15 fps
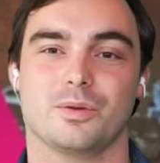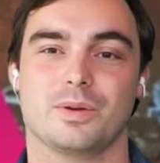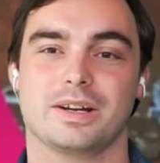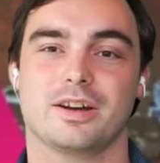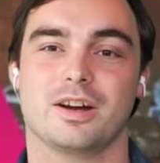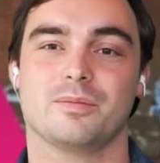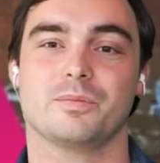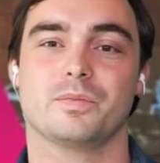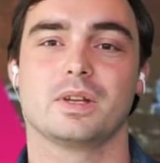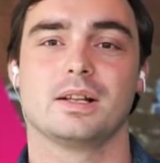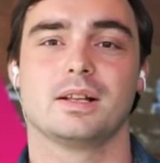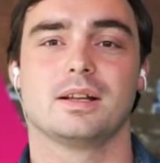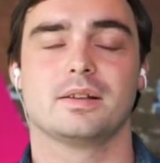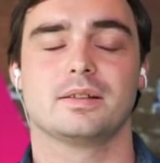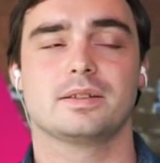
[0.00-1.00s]
welcome.
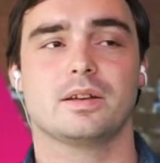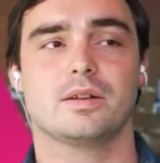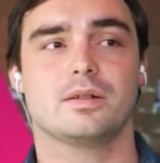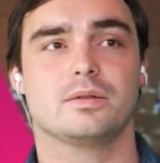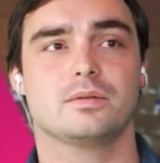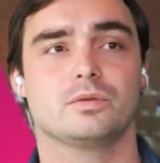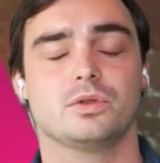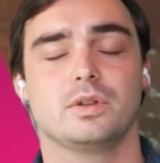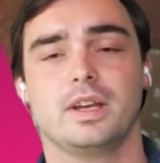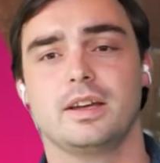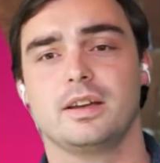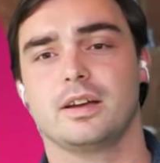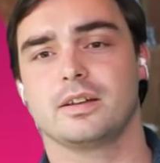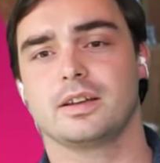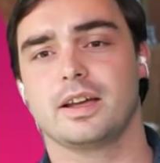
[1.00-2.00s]
So
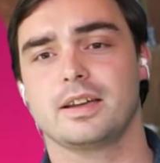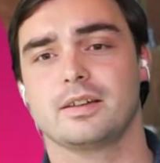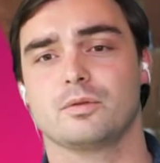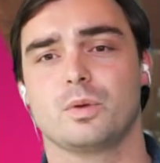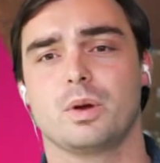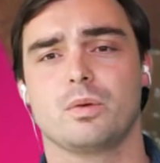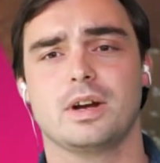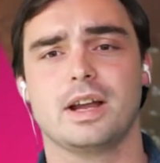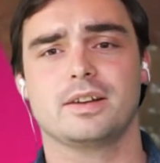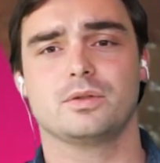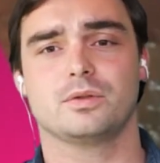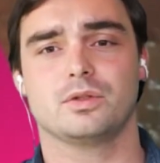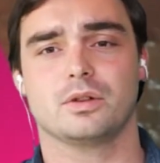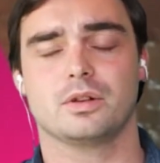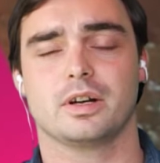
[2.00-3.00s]
today, Greg, we would like
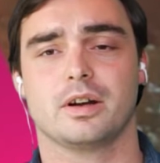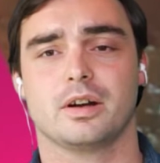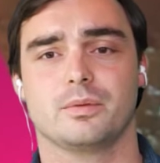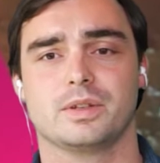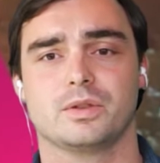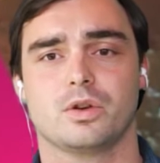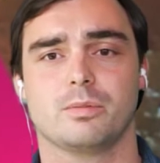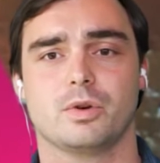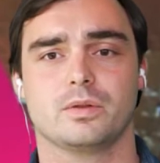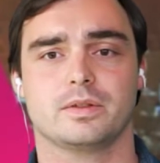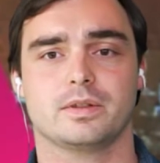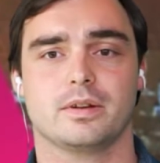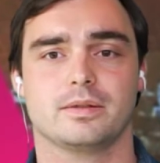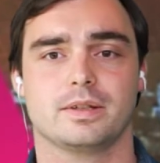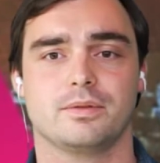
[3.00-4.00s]
to talk with you
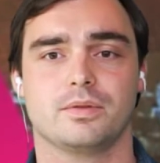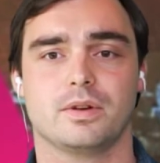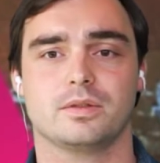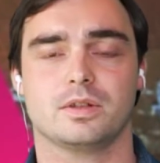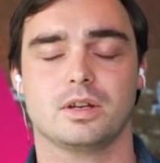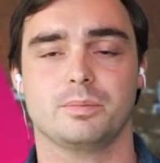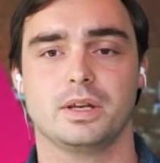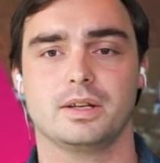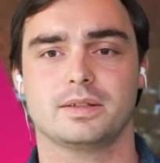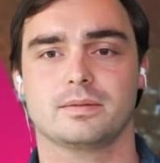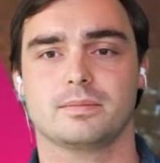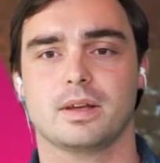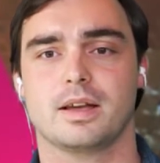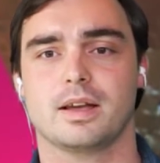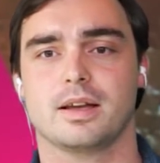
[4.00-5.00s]
about different
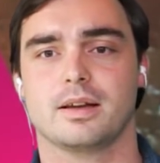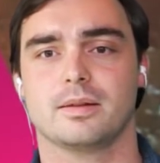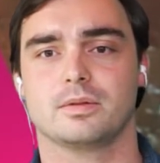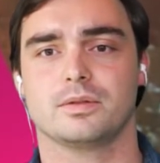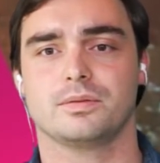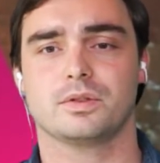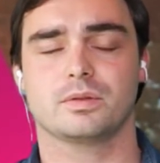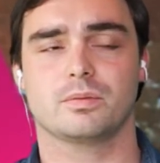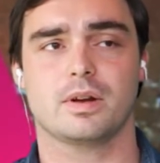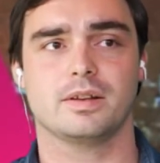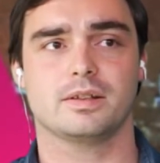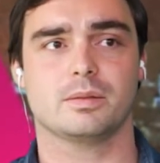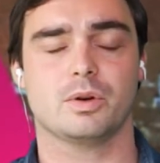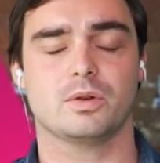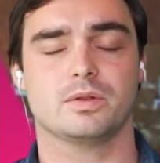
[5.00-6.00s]
topics. The first
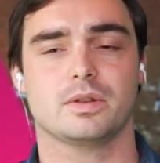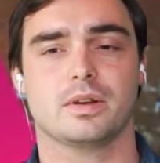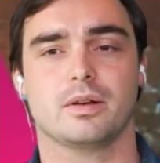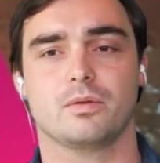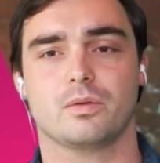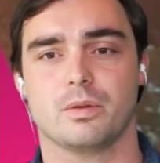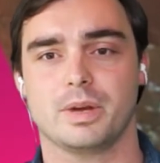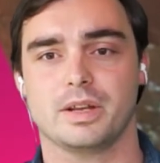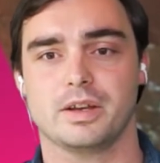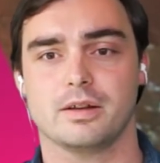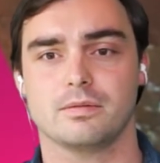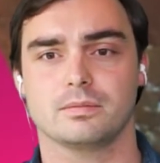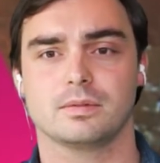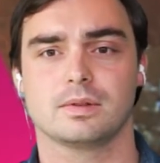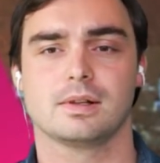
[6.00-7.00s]
one is about
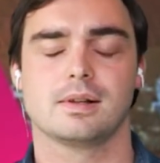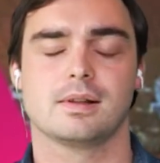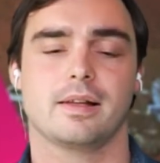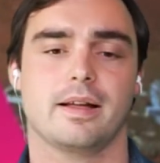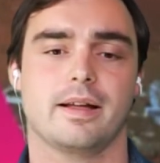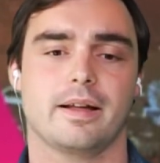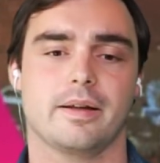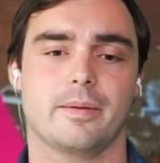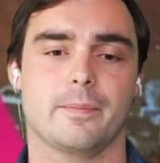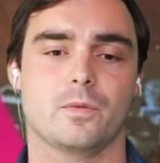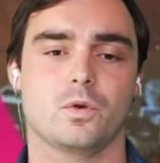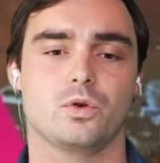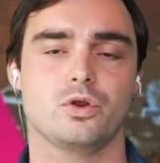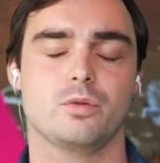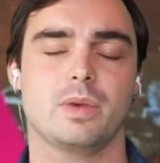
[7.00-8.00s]
Romania.
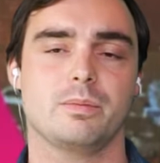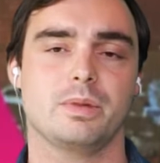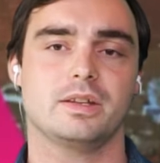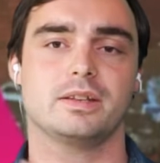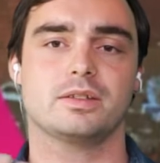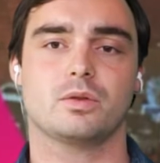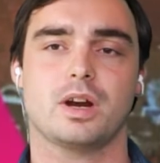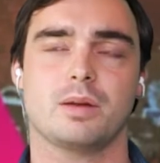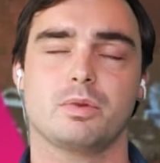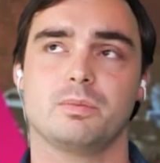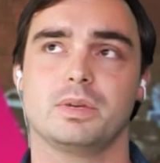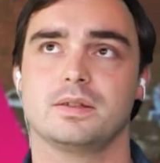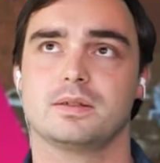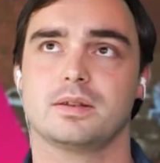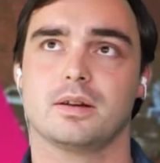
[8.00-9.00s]
Could you maybe describe a
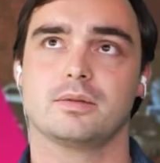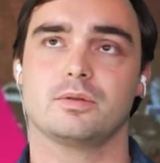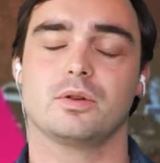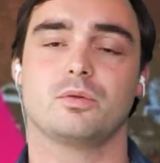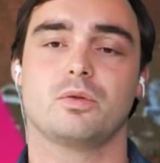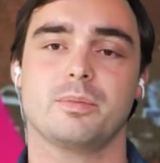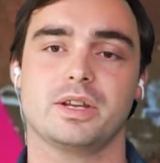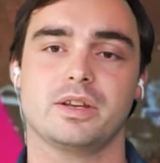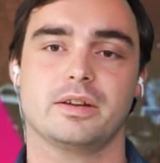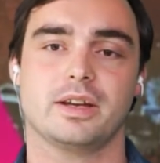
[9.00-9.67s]
bit the Romanian